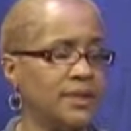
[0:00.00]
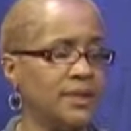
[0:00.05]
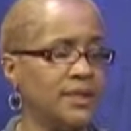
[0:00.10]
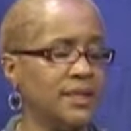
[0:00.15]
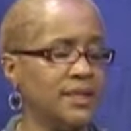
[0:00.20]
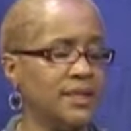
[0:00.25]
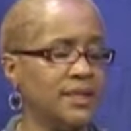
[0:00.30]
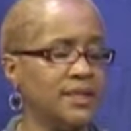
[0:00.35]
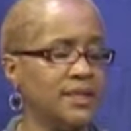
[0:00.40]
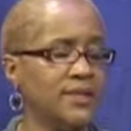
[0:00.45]

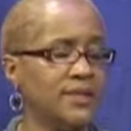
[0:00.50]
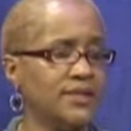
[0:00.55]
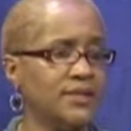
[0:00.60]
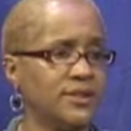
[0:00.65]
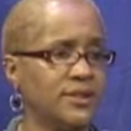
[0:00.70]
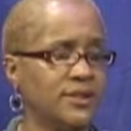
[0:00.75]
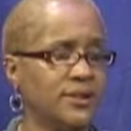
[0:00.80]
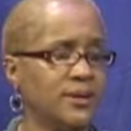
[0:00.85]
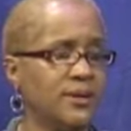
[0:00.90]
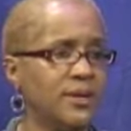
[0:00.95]
and things.
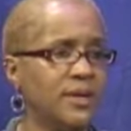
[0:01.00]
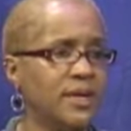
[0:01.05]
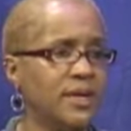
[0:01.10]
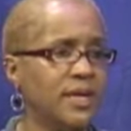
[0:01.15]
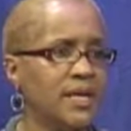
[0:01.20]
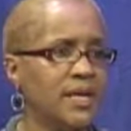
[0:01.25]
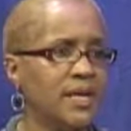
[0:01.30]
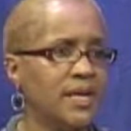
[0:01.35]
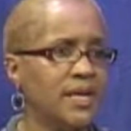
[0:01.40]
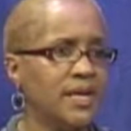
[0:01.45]
So
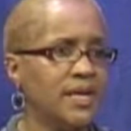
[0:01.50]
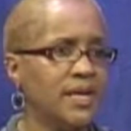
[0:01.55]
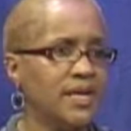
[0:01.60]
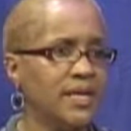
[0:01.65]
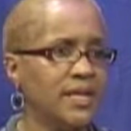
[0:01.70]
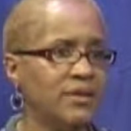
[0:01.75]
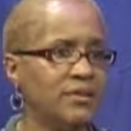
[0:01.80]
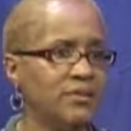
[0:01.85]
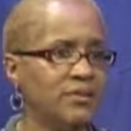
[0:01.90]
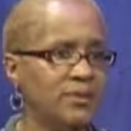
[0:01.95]

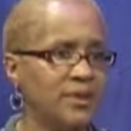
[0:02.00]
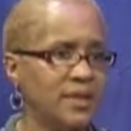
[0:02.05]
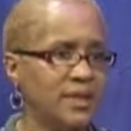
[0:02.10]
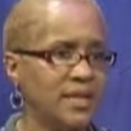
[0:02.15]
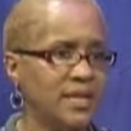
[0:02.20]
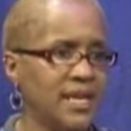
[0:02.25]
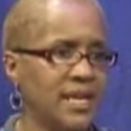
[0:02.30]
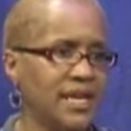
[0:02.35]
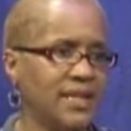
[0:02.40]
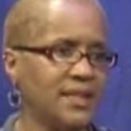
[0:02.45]
he
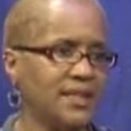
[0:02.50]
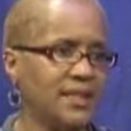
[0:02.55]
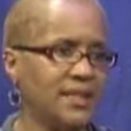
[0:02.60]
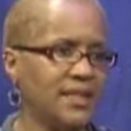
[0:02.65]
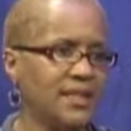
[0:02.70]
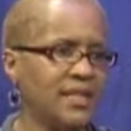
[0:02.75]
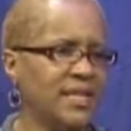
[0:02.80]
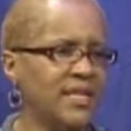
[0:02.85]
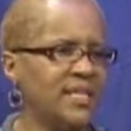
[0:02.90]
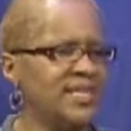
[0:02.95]
really has
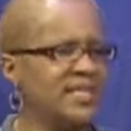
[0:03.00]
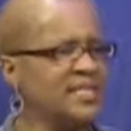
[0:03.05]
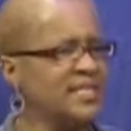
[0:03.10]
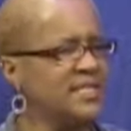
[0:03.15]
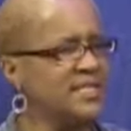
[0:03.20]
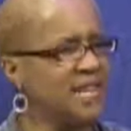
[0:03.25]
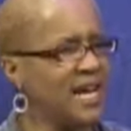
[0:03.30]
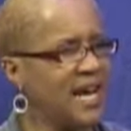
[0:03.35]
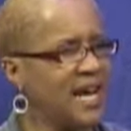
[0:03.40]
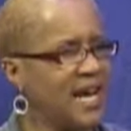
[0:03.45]
his
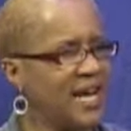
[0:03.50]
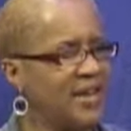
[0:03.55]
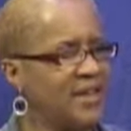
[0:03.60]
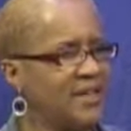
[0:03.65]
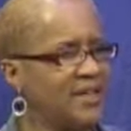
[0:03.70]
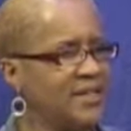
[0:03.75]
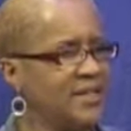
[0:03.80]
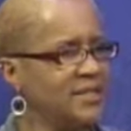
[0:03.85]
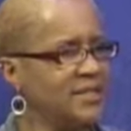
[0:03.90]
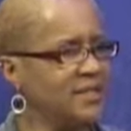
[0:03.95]

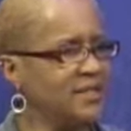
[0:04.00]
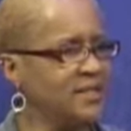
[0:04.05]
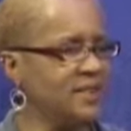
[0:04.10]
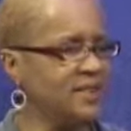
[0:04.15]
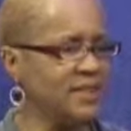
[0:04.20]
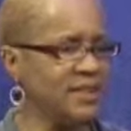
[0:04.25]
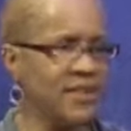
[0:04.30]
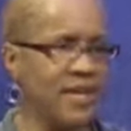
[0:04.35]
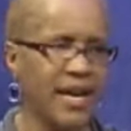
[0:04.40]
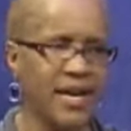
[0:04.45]
style is
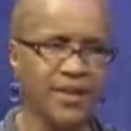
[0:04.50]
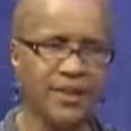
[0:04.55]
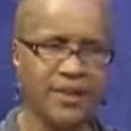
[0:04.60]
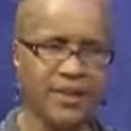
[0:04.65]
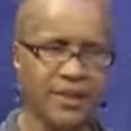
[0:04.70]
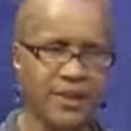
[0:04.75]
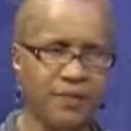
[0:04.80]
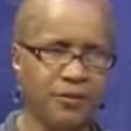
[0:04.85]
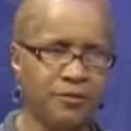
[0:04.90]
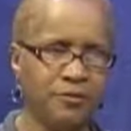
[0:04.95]
a lot
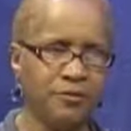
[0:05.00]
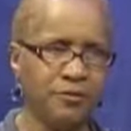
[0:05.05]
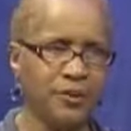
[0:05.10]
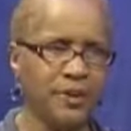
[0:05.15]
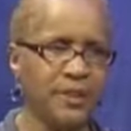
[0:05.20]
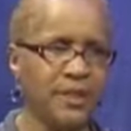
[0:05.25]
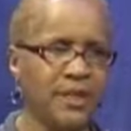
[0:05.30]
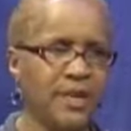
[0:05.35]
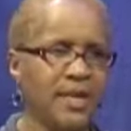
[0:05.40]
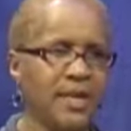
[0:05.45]

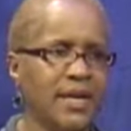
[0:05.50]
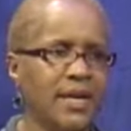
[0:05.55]
different